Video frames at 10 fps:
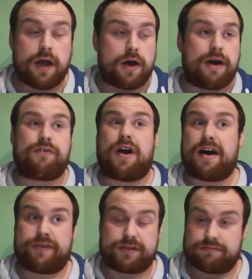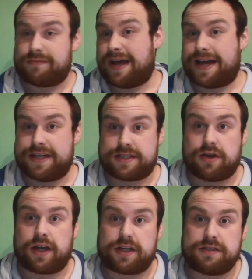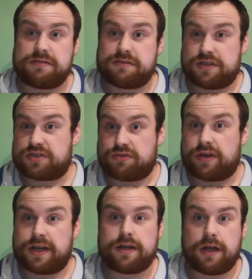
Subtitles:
I've got other atties that I can destroy